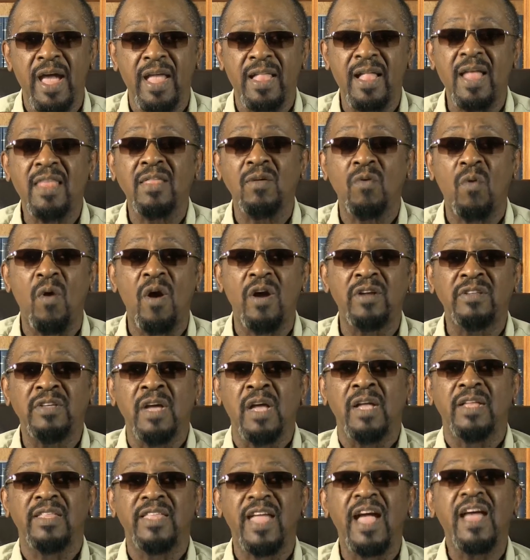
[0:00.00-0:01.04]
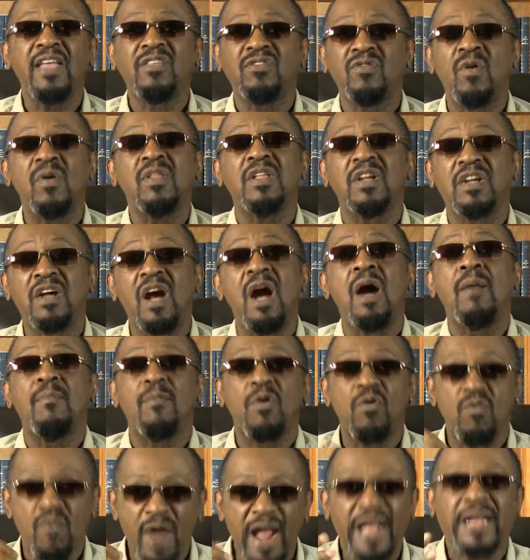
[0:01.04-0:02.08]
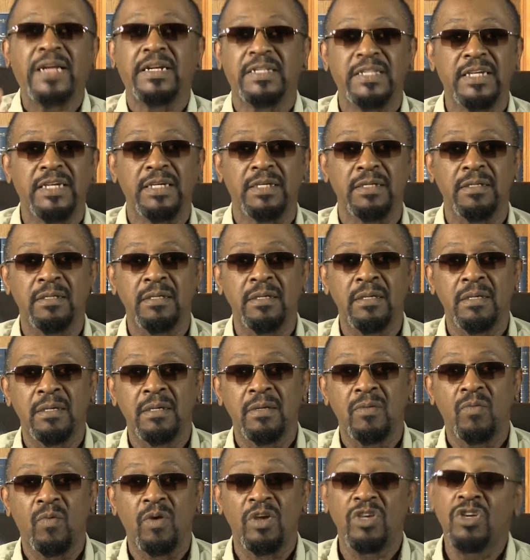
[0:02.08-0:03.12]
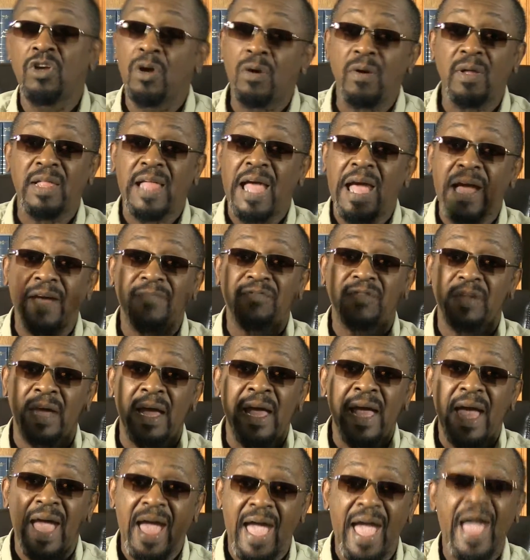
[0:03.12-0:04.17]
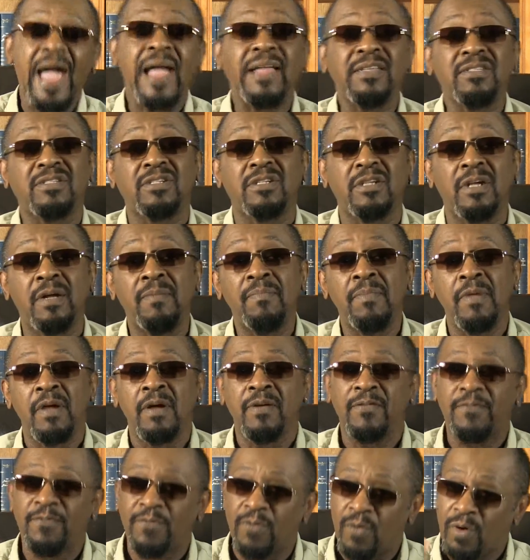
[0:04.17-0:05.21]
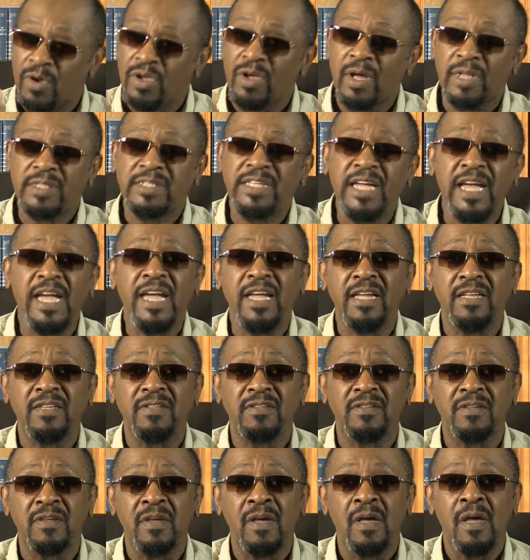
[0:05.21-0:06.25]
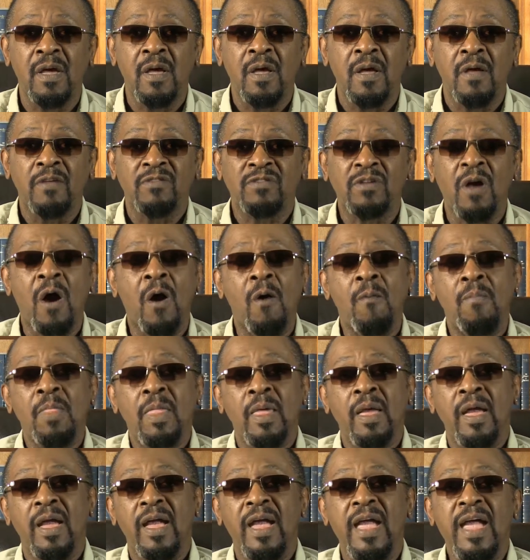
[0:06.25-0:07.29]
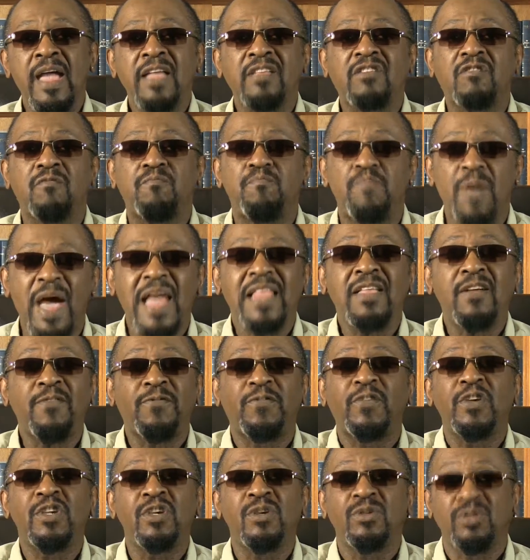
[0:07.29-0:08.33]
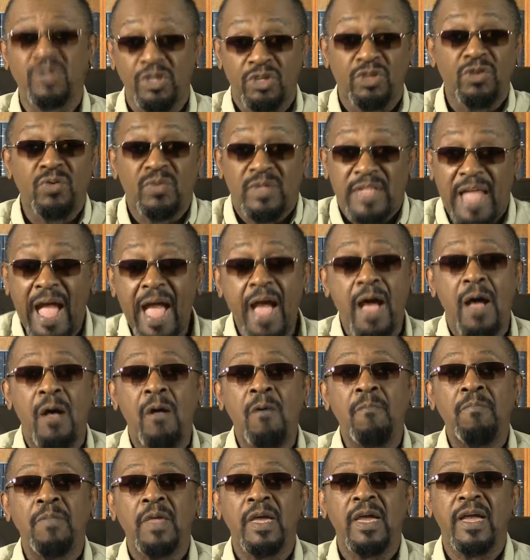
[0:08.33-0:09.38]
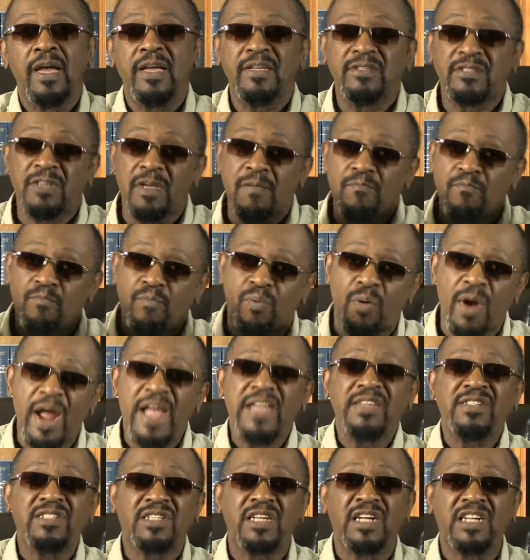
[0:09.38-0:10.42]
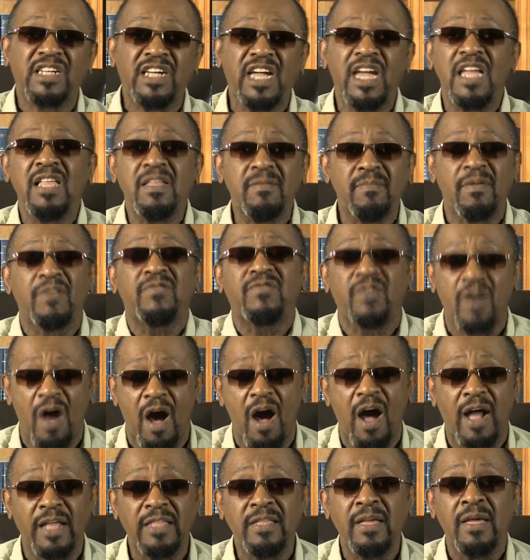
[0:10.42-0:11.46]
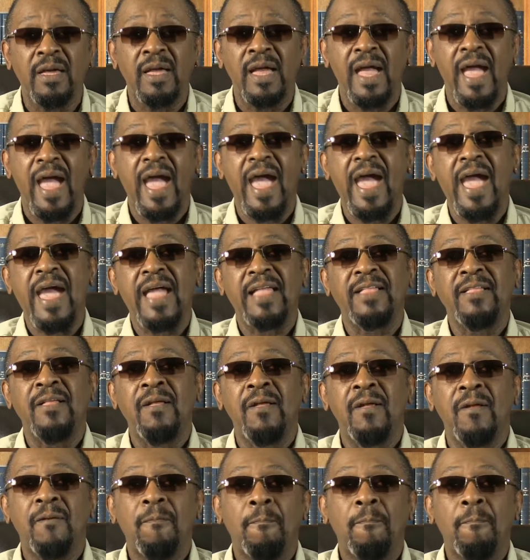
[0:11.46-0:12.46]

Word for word: In other words, there's going to come a reckoning where you're going to have to answer for your deeds. So it's better for you to do now is embrace the kingdom of God and